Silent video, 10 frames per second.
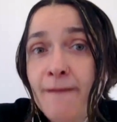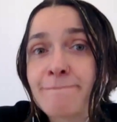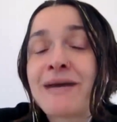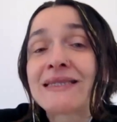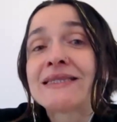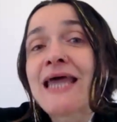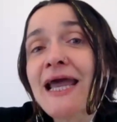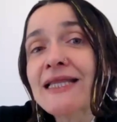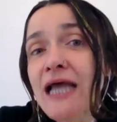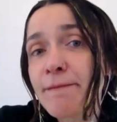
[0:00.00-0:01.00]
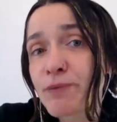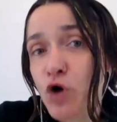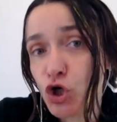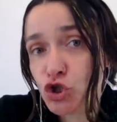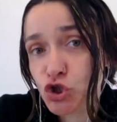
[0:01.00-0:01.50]
But that
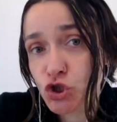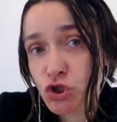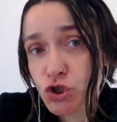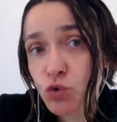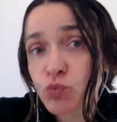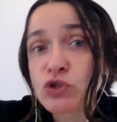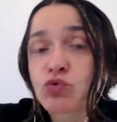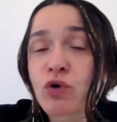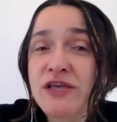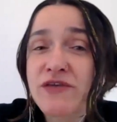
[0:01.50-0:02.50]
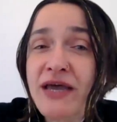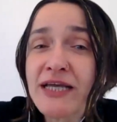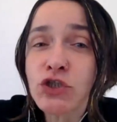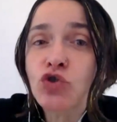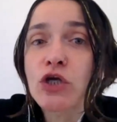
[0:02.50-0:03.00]
approach, which was
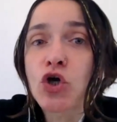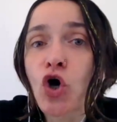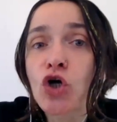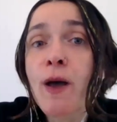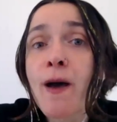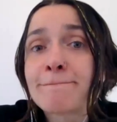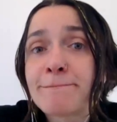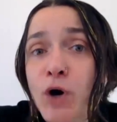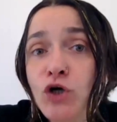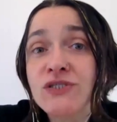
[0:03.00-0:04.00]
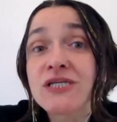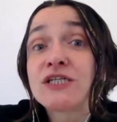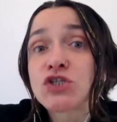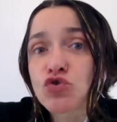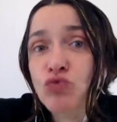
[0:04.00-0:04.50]
eventually called
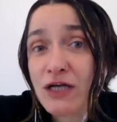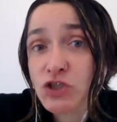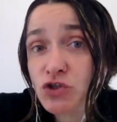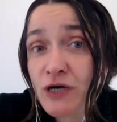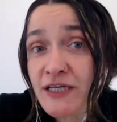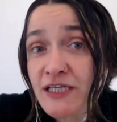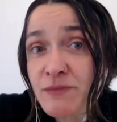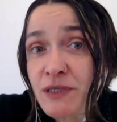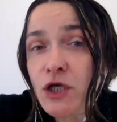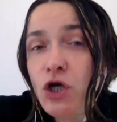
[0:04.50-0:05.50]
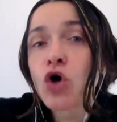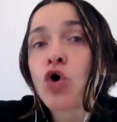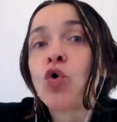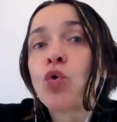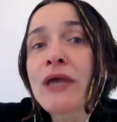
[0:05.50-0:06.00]
post-structuralism,
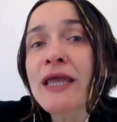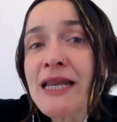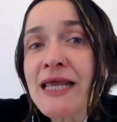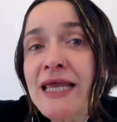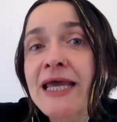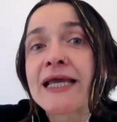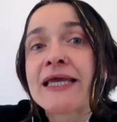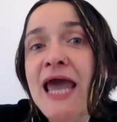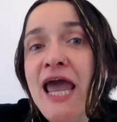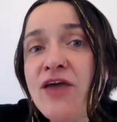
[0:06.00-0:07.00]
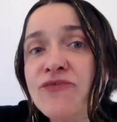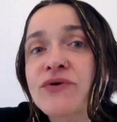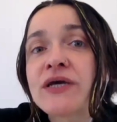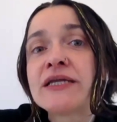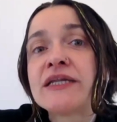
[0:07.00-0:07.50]
really gave
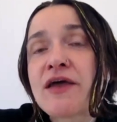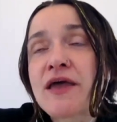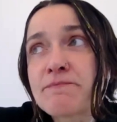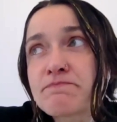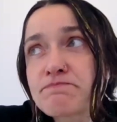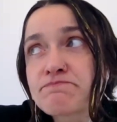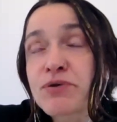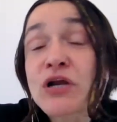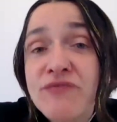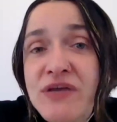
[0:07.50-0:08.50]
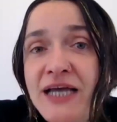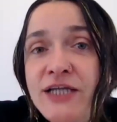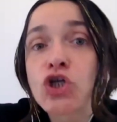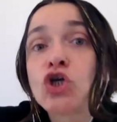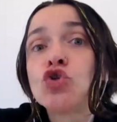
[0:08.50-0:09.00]
the privilege
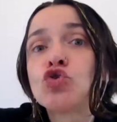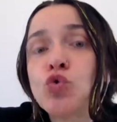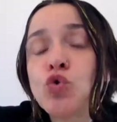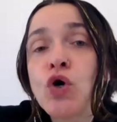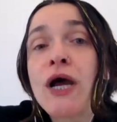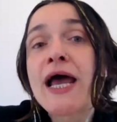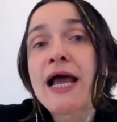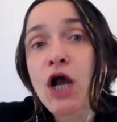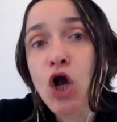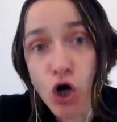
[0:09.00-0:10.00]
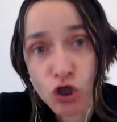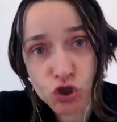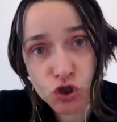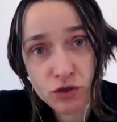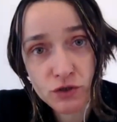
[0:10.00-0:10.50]
to culture.